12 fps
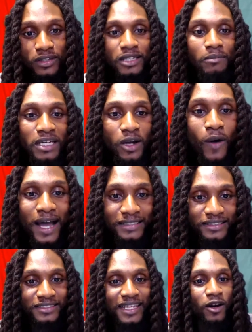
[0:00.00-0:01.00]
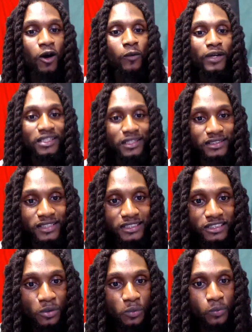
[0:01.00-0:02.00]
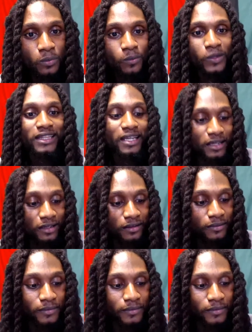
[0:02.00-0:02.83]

the amino acids that already exist within it.